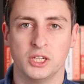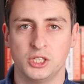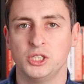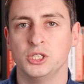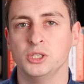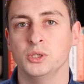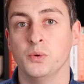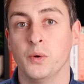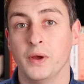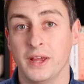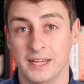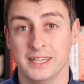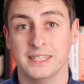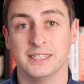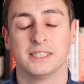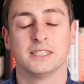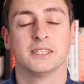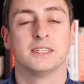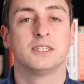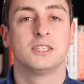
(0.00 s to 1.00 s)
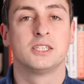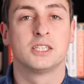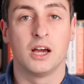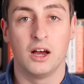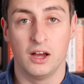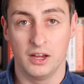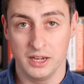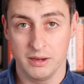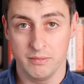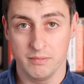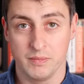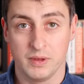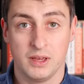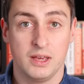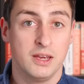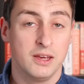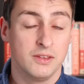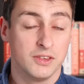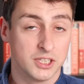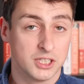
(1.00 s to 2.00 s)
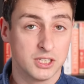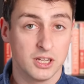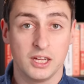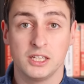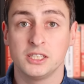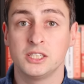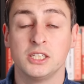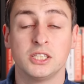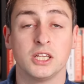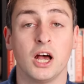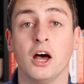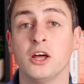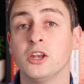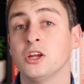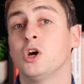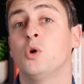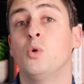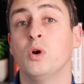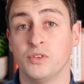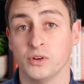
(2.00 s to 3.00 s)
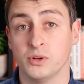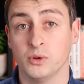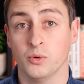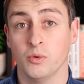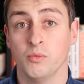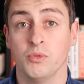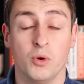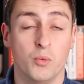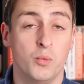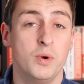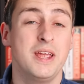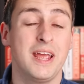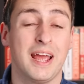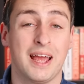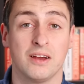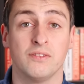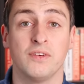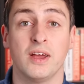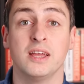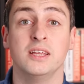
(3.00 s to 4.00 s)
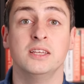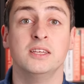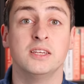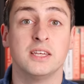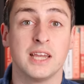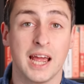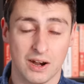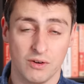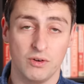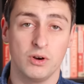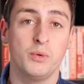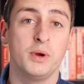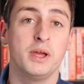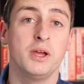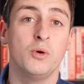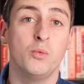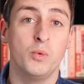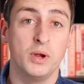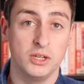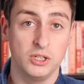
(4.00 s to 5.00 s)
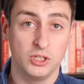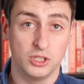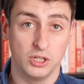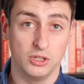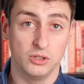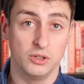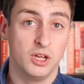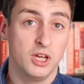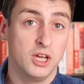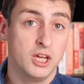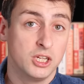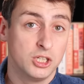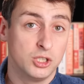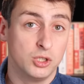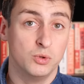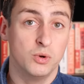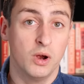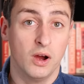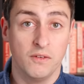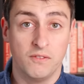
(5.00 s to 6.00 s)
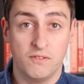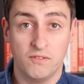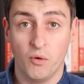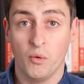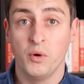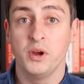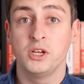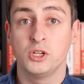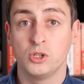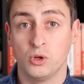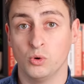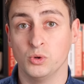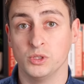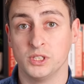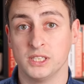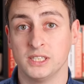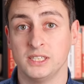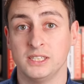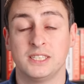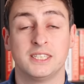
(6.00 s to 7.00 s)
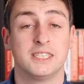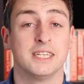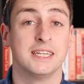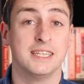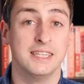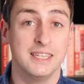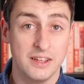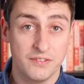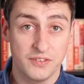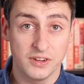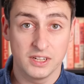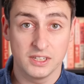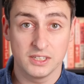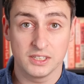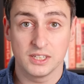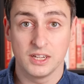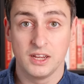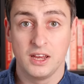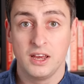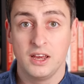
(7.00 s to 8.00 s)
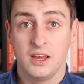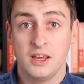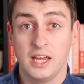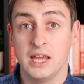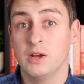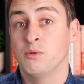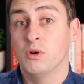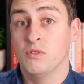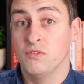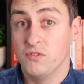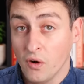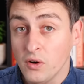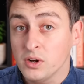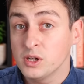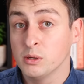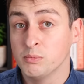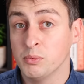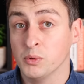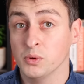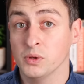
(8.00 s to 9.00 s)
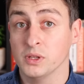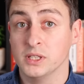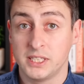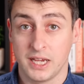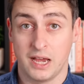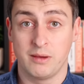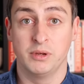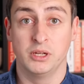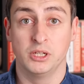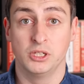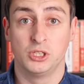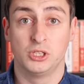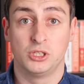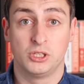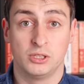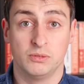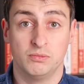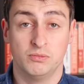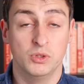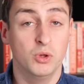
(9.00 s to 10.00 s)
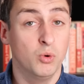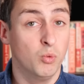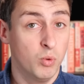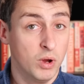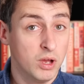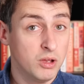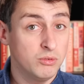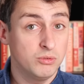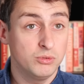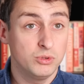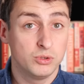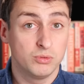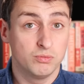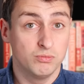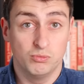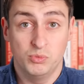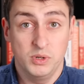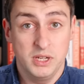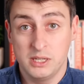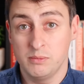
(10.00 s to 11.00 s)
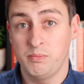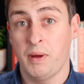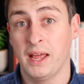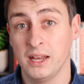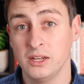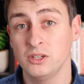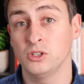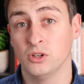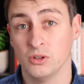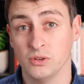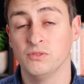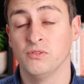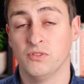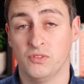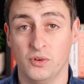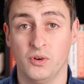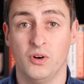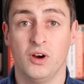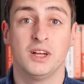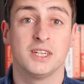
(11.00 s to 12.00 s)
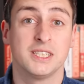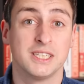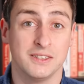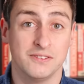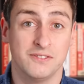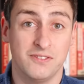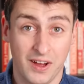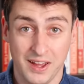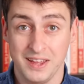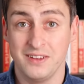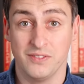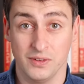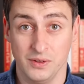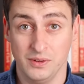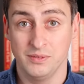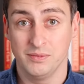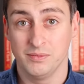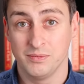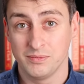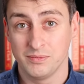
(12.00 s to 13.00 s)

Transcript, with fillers: issue is time. The science is unequivocal that we have a narrowing window to avoid causing significant, irrevocable damage to the world we depend on for our survival.